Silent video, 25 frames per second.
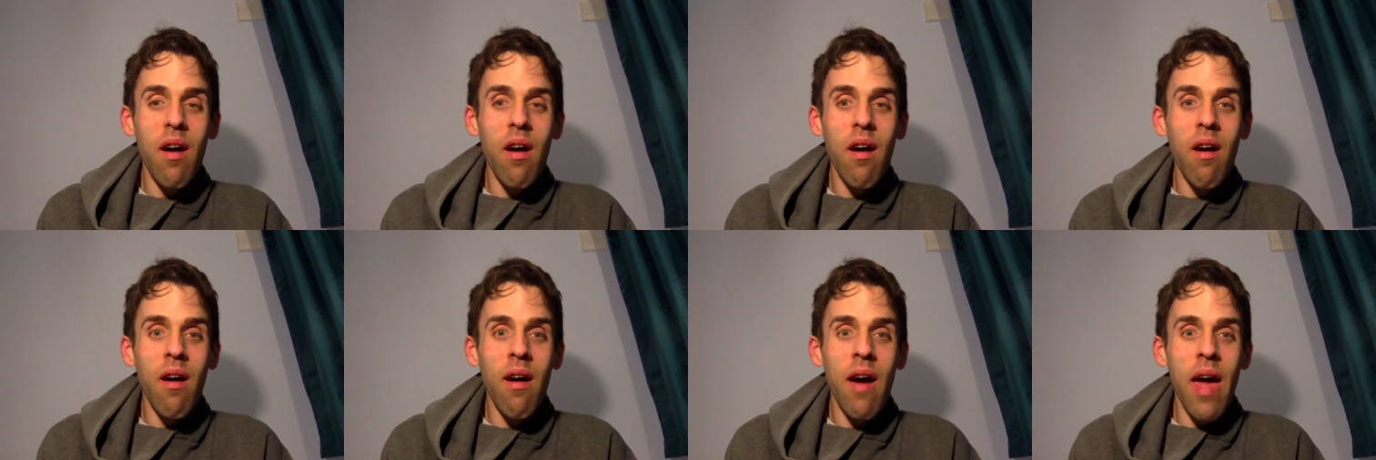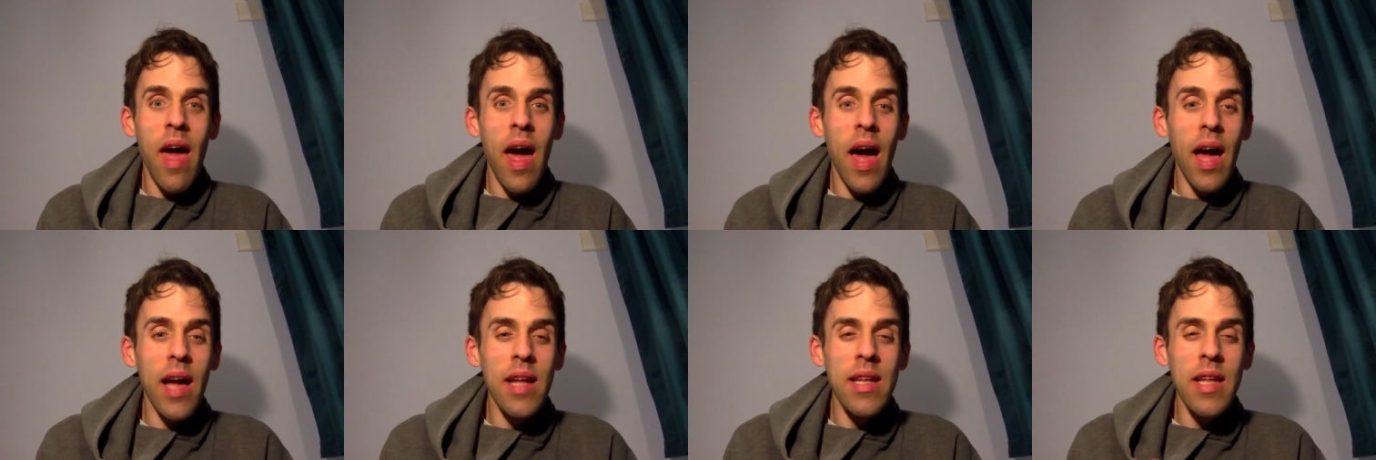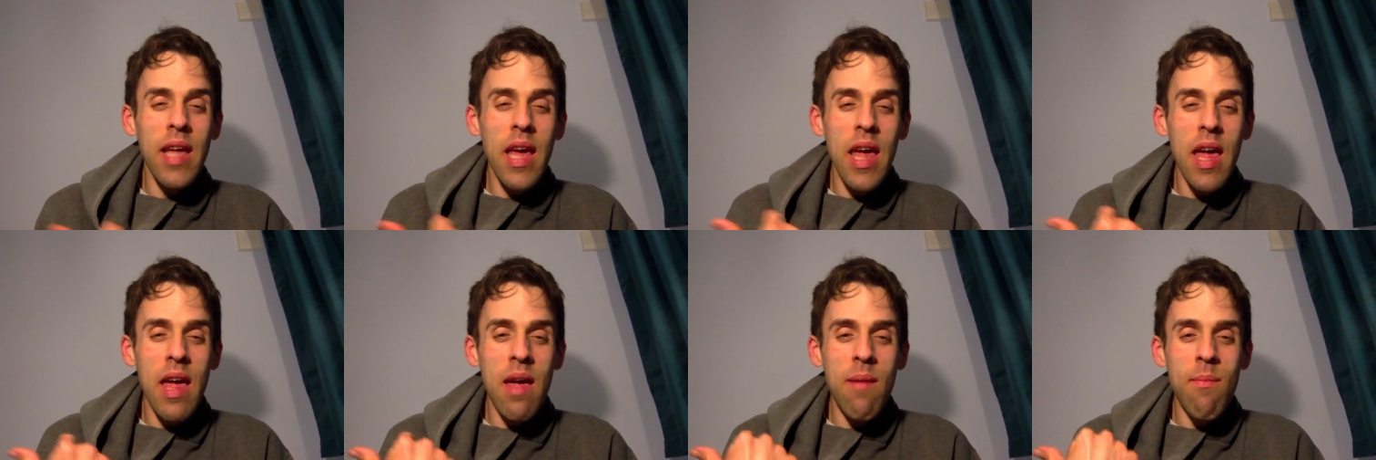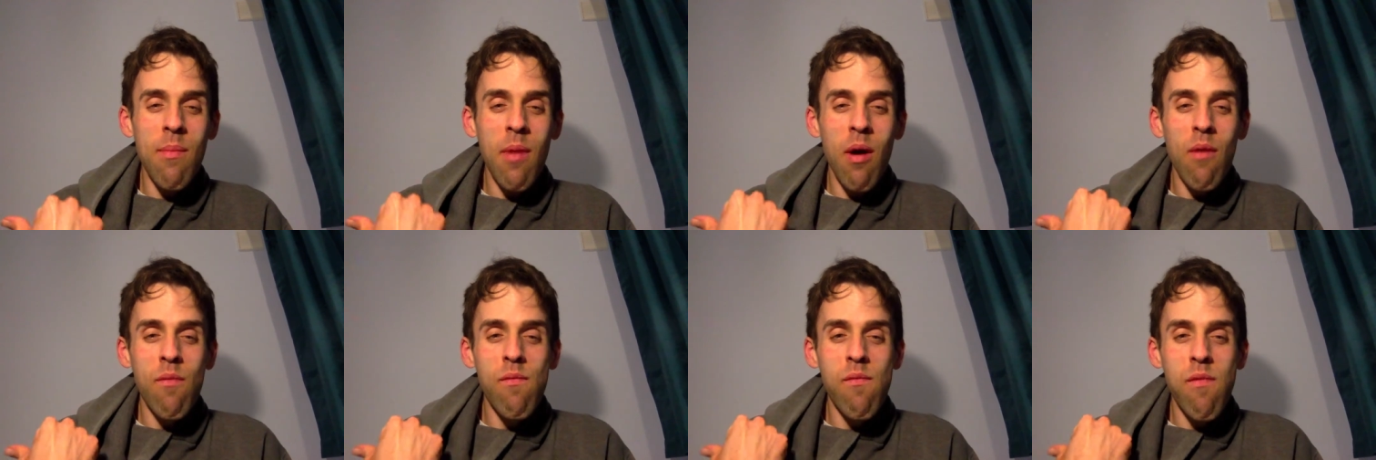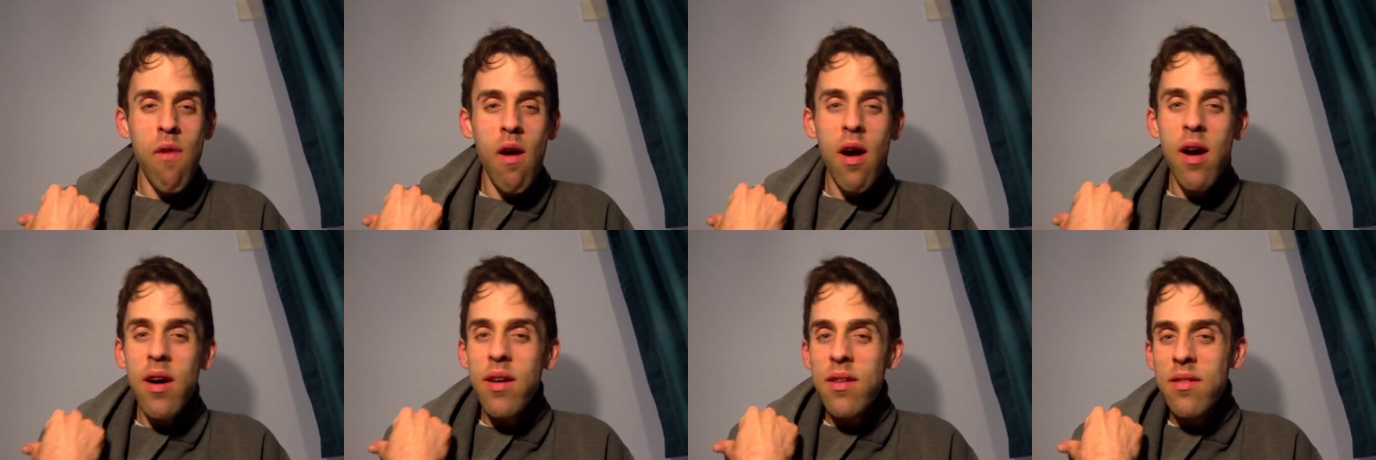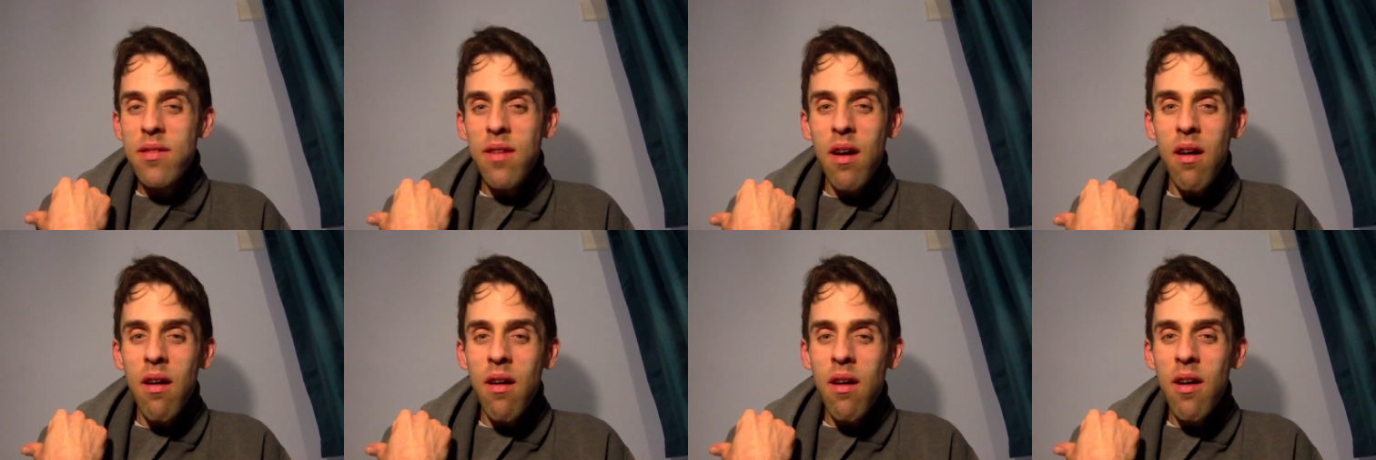I had it in my right
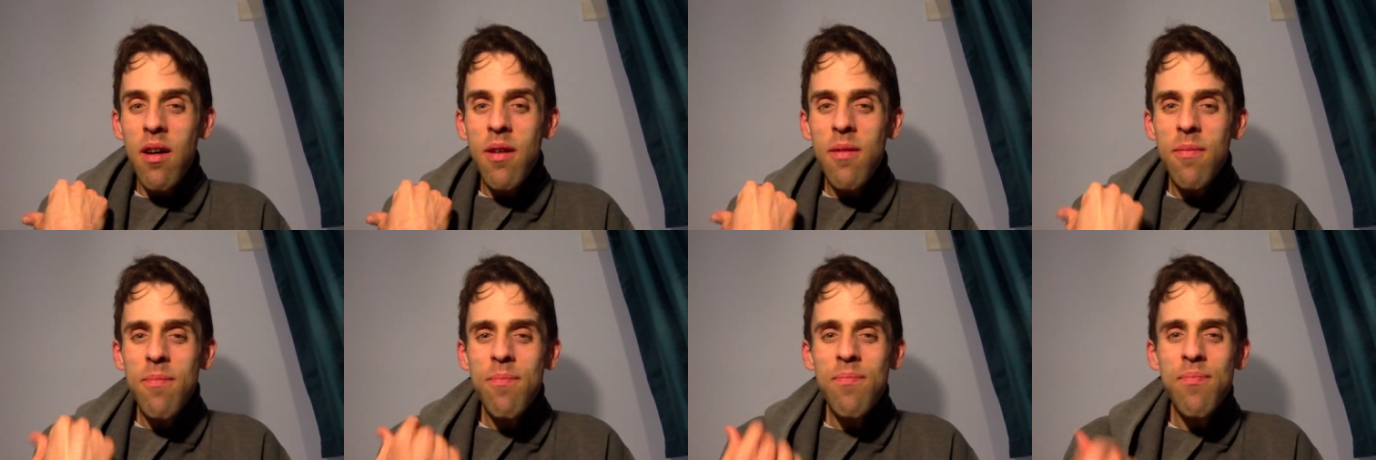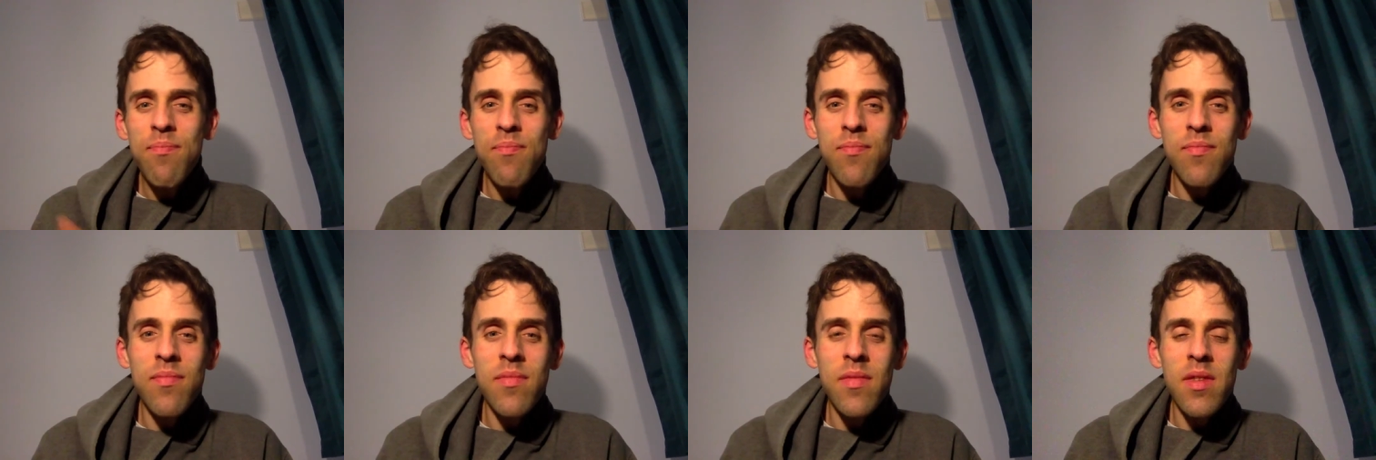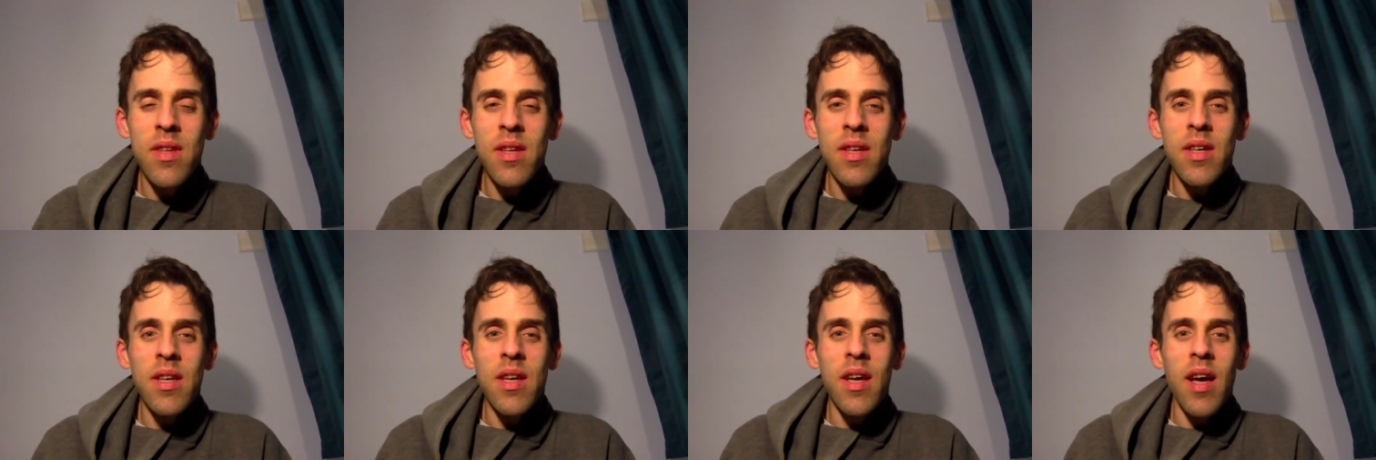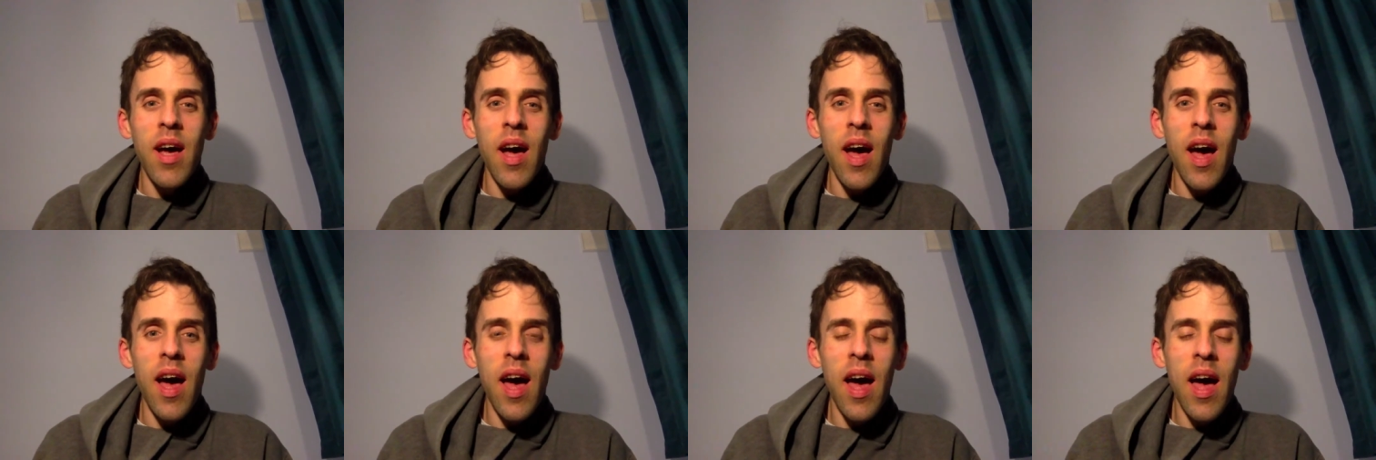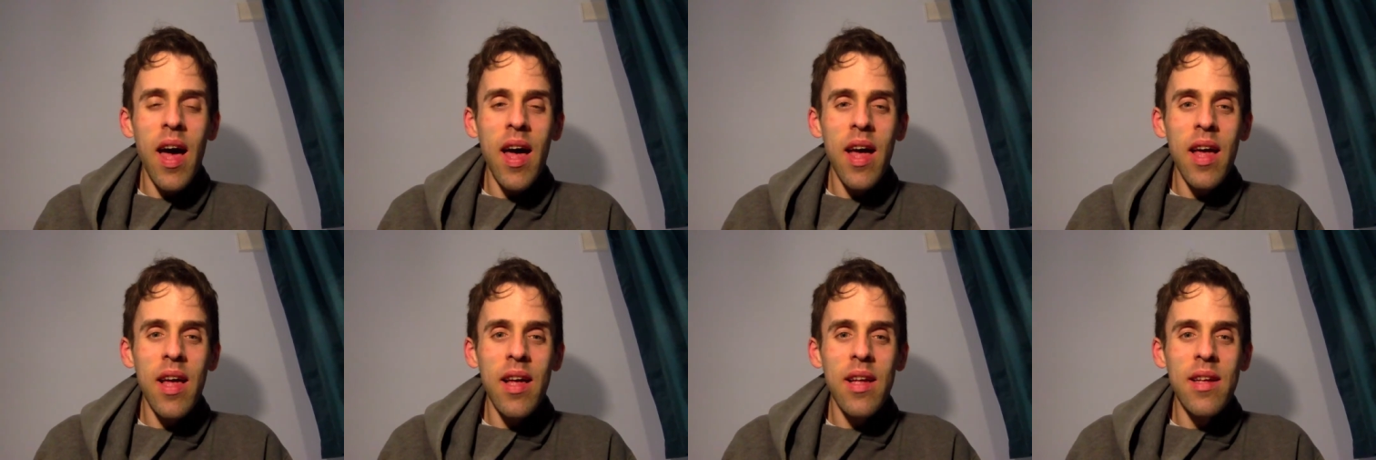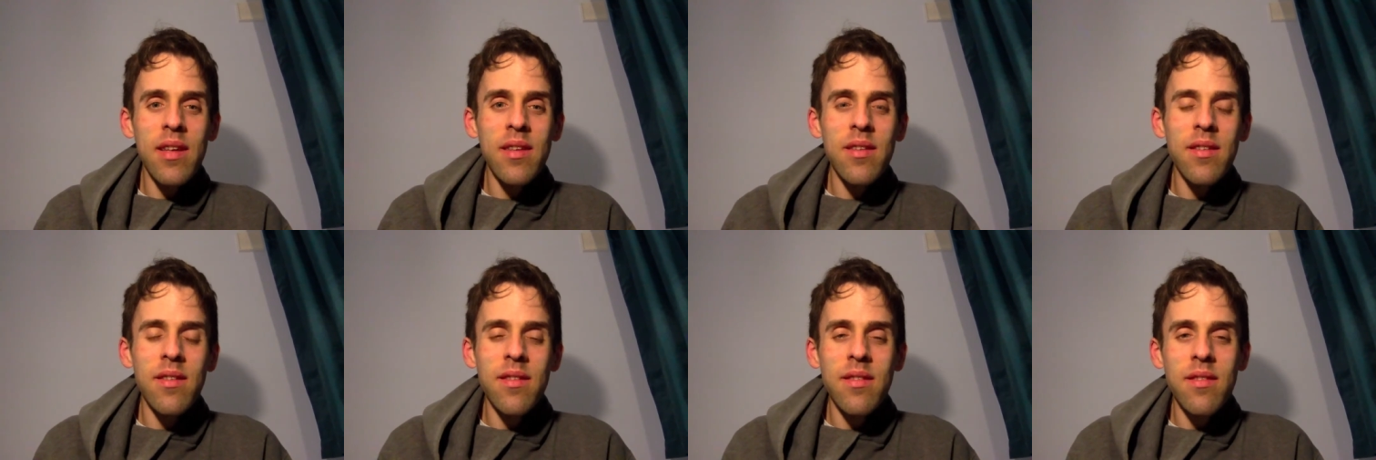arm,
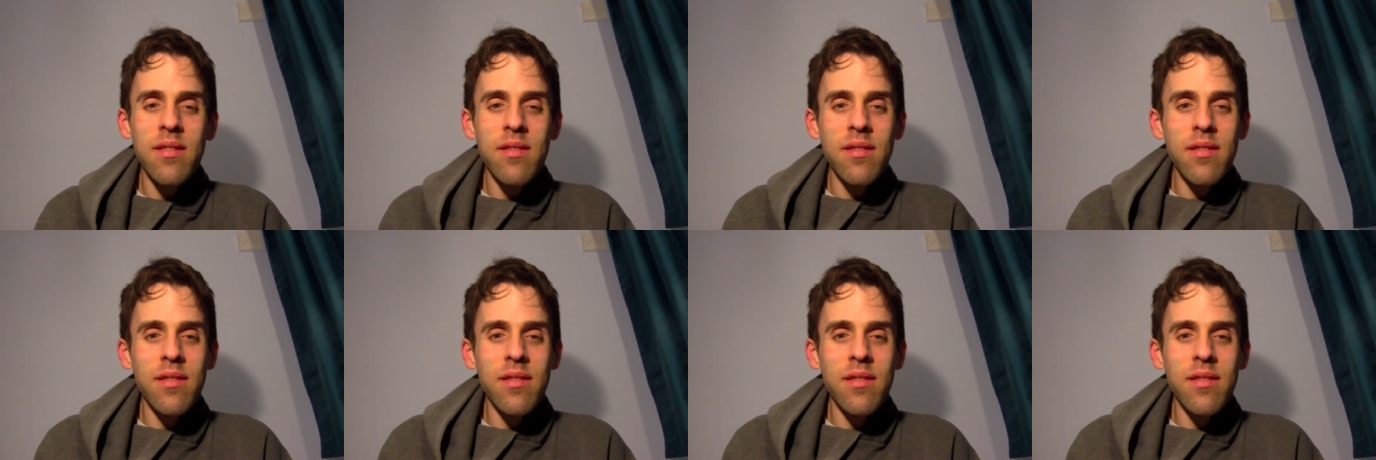and